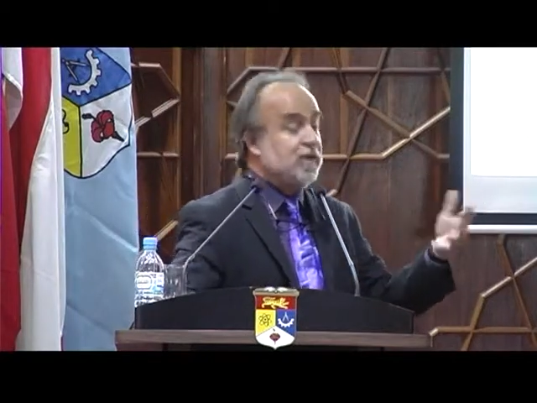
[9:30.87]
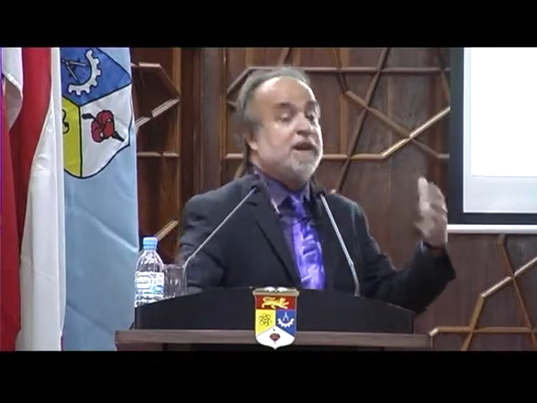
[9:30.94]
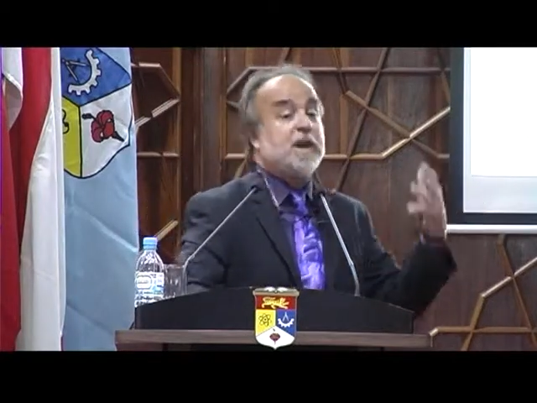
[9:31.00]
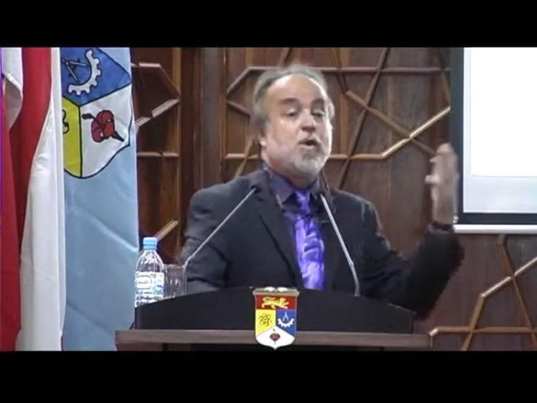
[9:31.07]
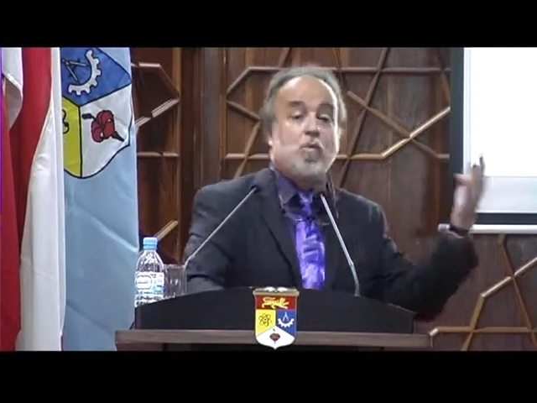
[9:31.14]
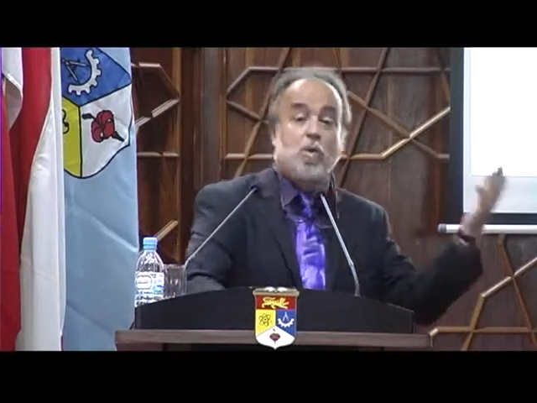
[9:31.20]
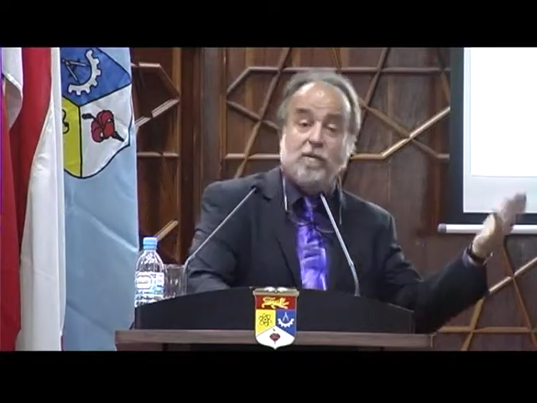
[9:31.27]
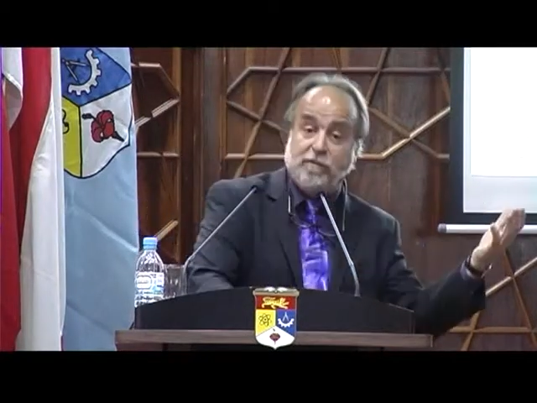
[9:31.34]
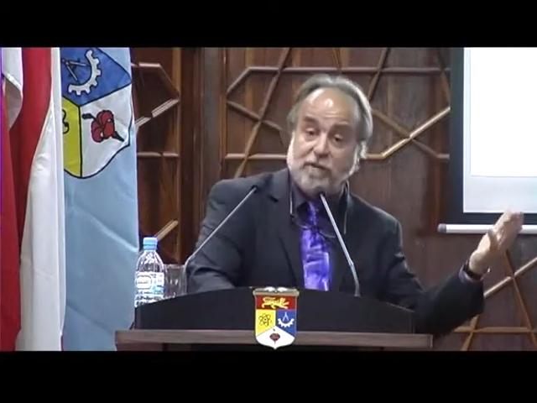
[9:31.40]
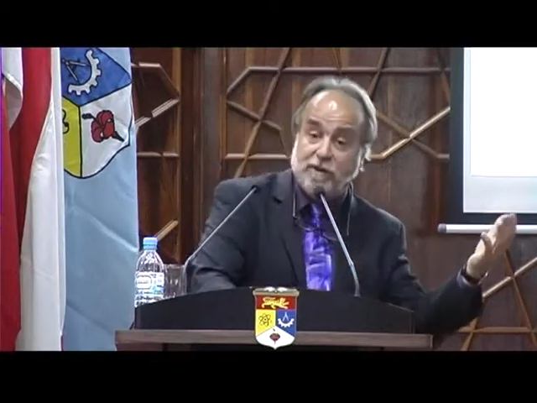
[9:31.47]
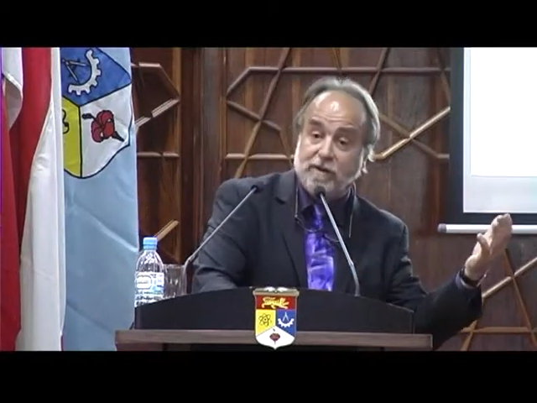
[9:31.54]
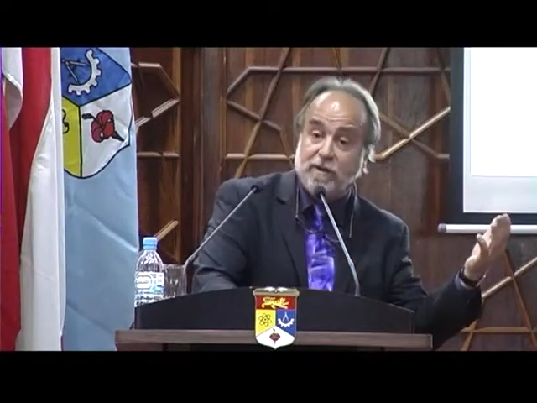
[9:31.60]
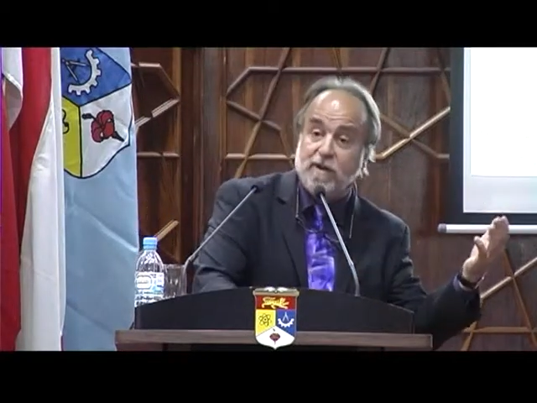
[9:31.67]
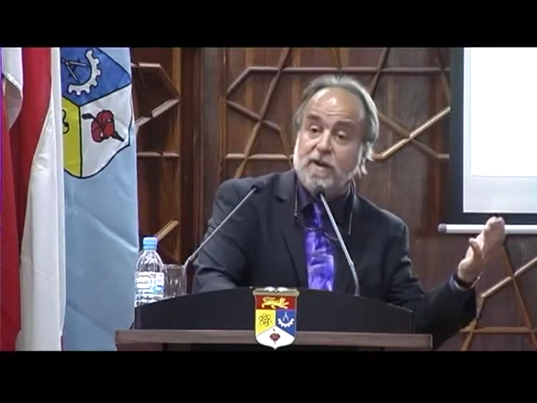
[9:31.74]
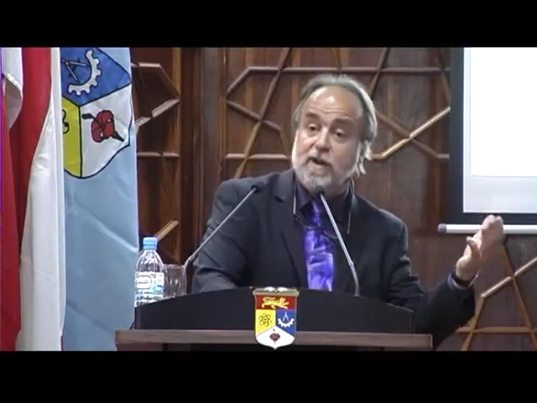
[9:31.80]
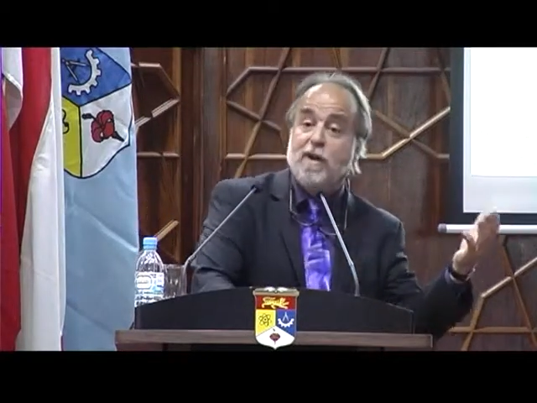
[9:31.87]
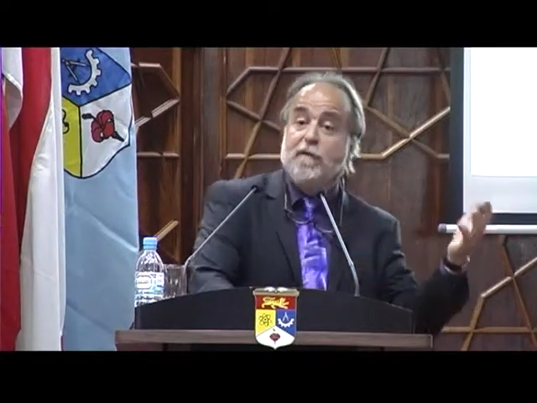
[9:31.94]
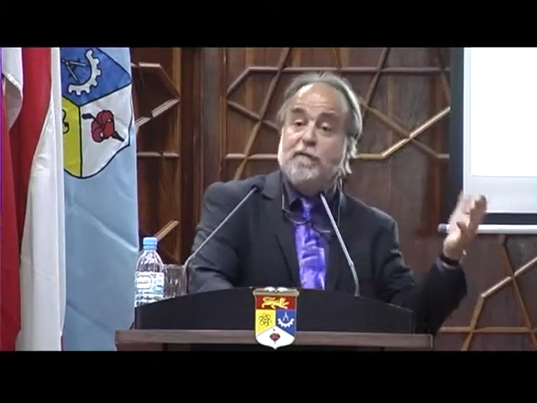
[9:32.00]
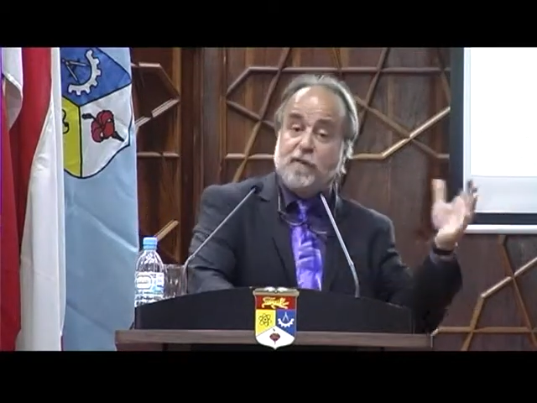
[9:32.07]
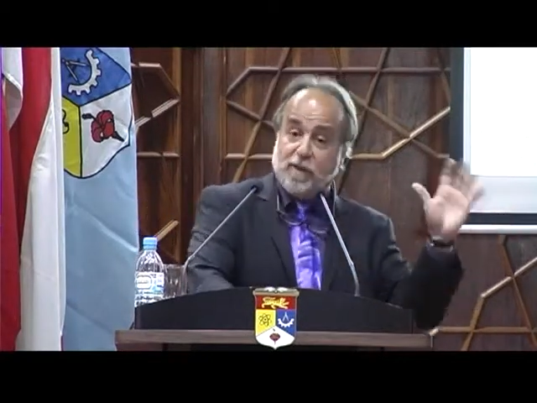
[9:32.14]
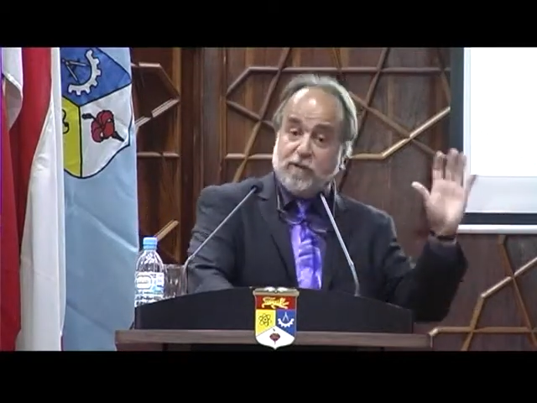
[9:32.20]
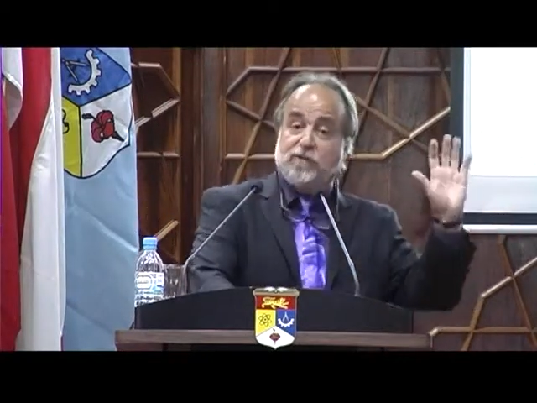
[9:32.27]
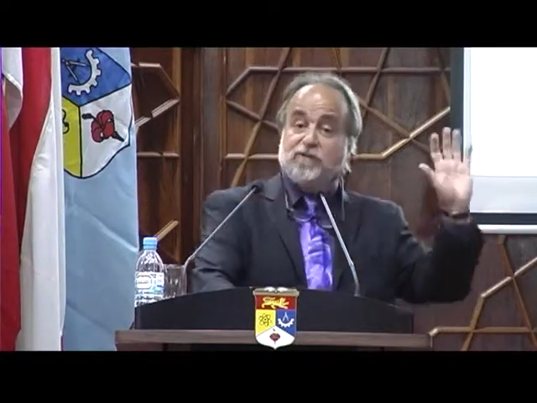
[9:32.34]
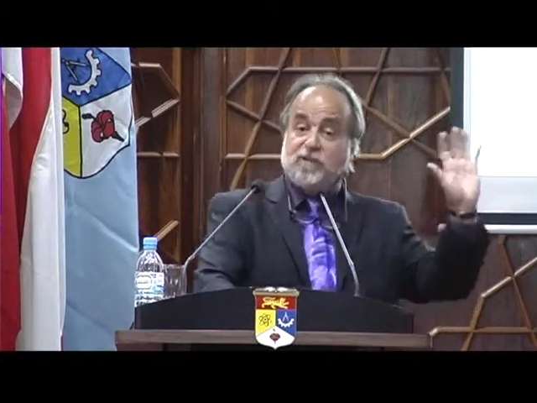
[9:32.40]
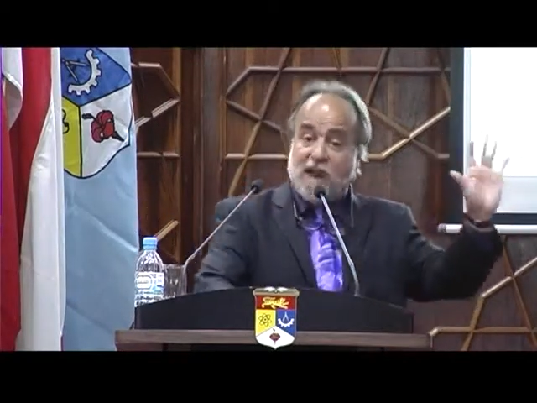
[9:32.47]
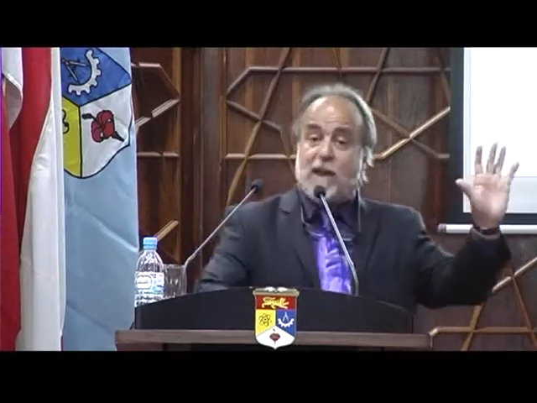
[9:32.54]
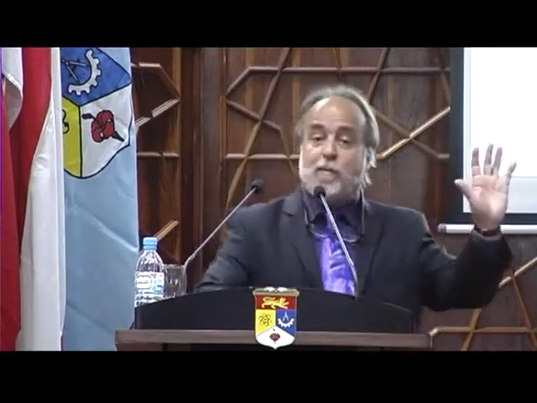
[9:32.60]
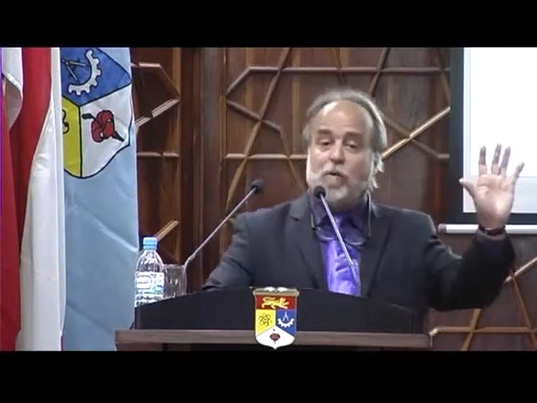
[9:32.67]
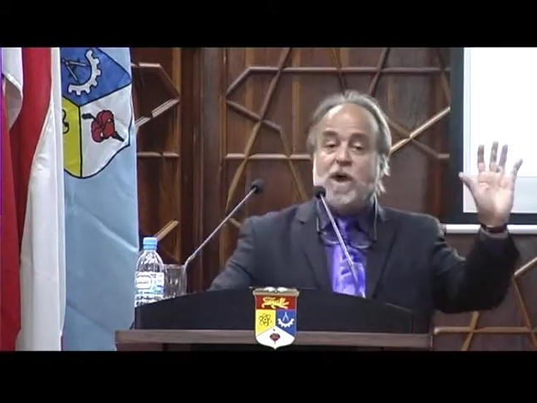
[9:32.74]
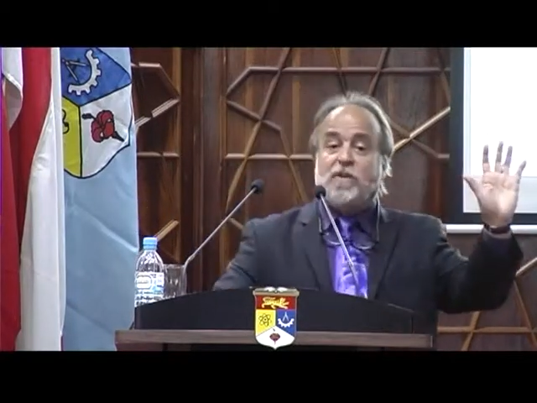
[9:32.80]
equivalent for the
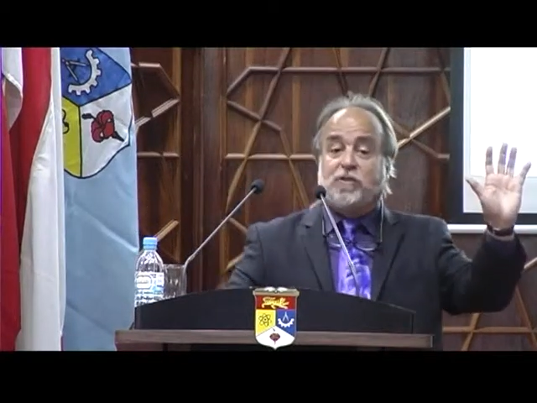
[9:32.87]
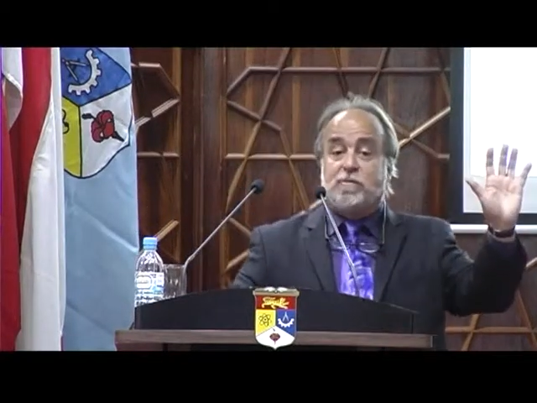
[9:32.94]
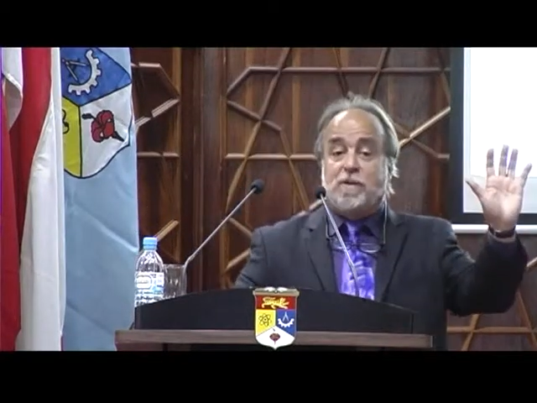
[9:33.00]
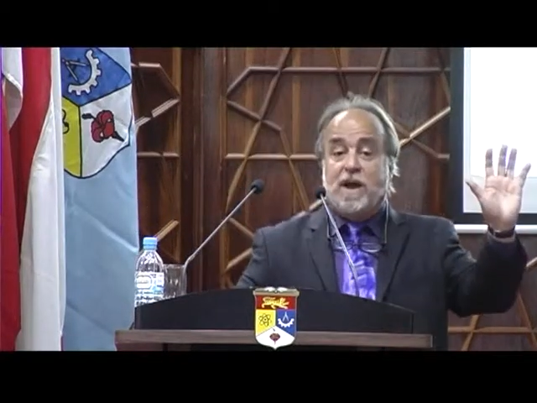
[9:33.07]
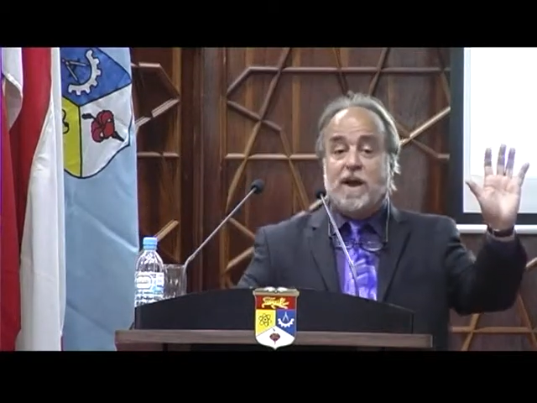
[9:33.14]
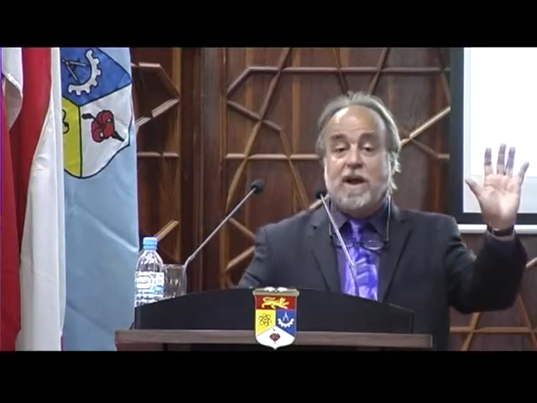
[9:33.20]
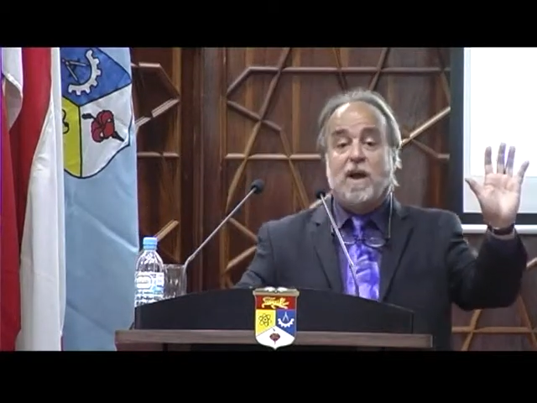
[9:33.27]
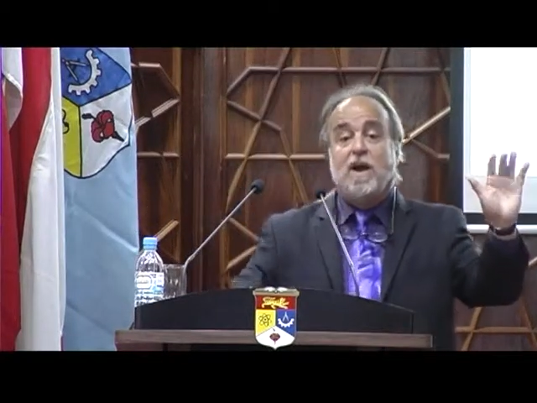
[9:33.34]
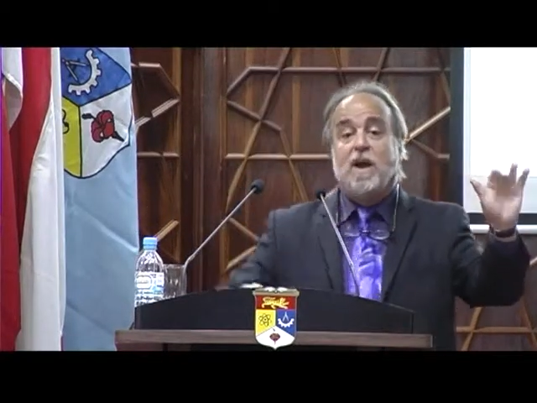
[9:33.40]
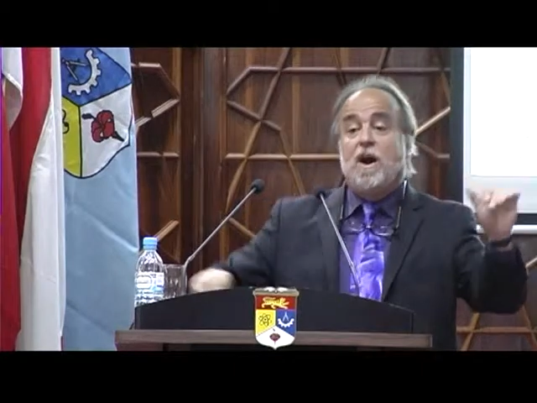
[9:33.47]
same resume